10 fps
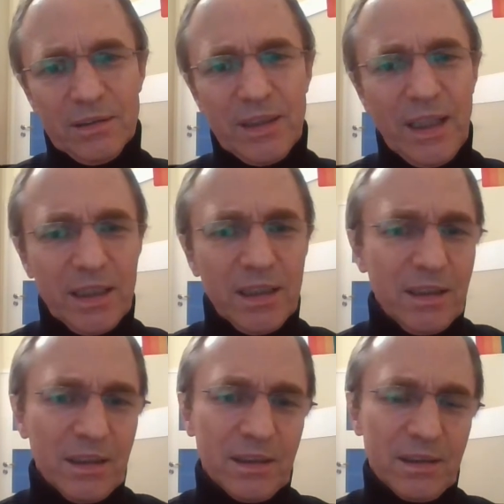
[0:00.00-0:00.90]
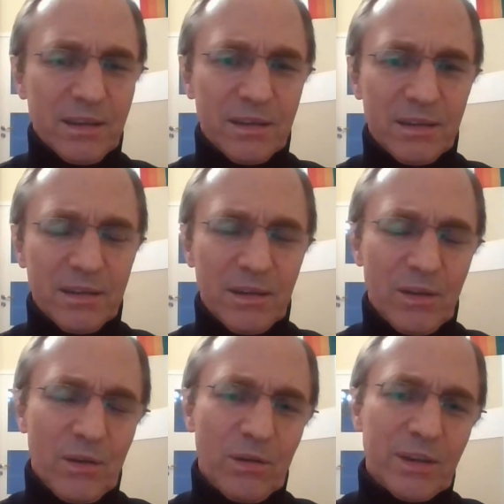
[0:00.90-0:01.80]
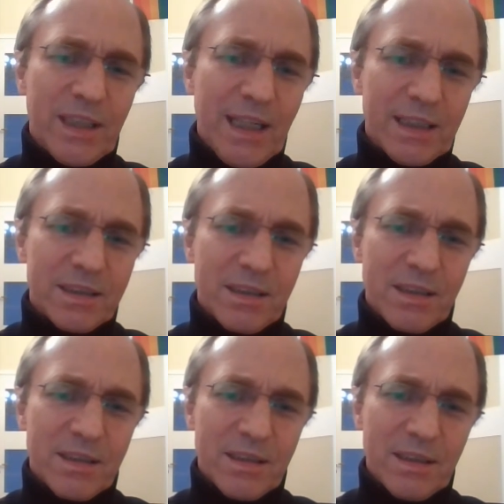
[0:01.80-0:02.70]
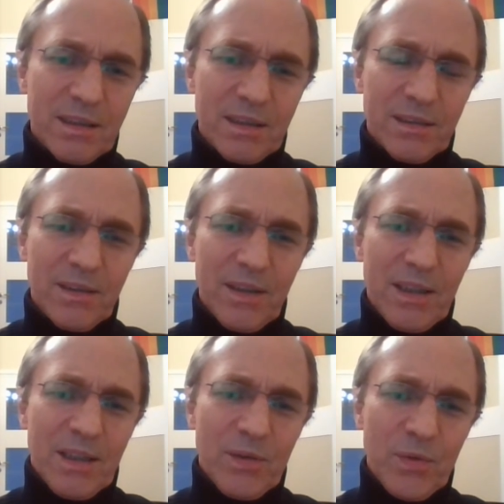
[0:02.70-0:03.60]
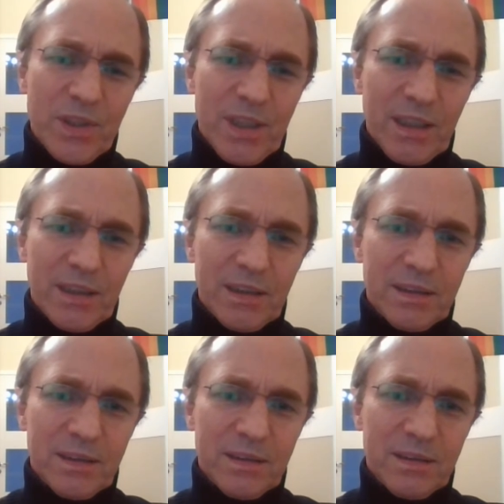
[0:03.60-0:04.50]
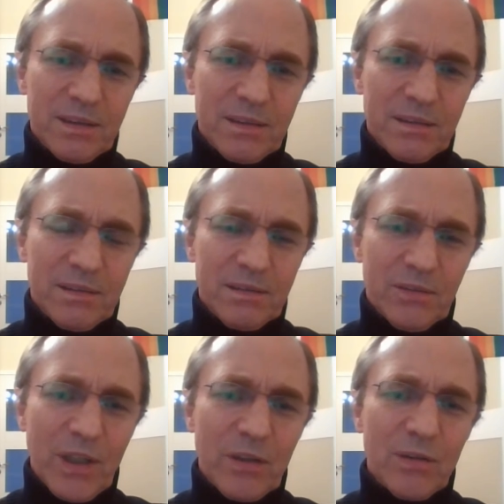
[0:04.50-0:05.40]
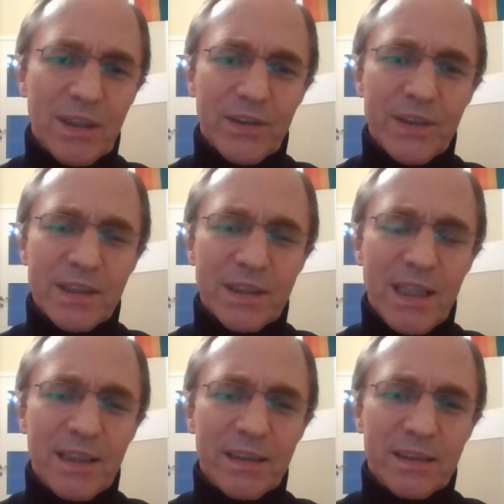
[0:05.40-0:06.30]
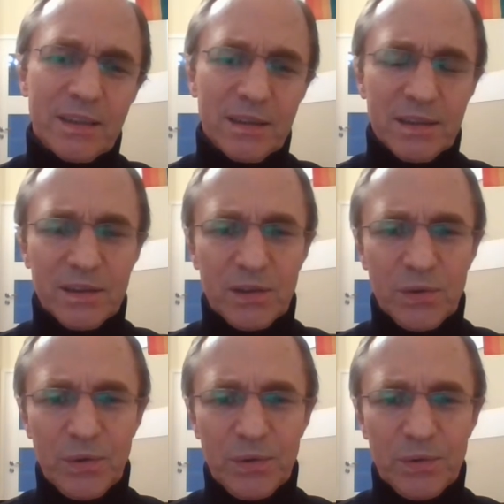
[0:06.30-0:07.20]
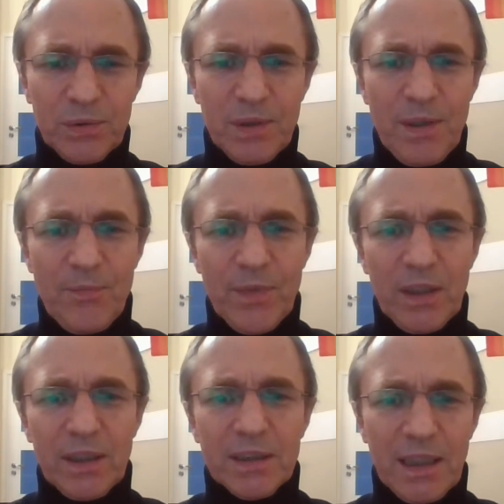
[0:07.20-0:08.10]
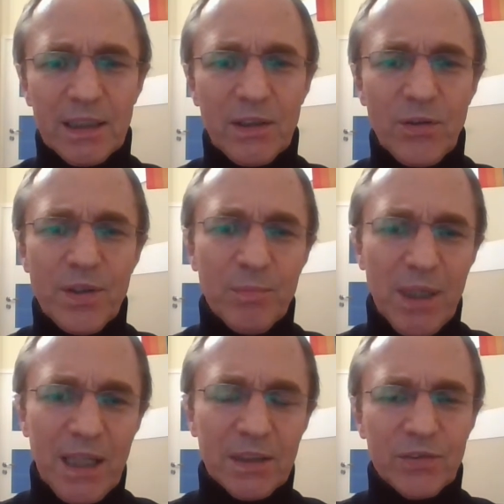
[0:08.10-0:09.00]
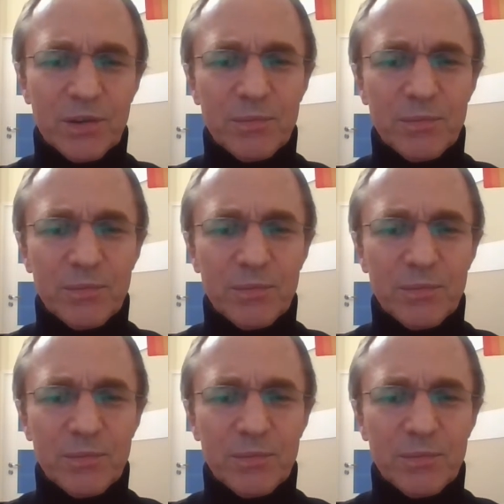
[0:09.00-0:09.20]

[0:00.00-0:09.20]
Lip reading: taking all texts which I regularly send to you exactly on the platform.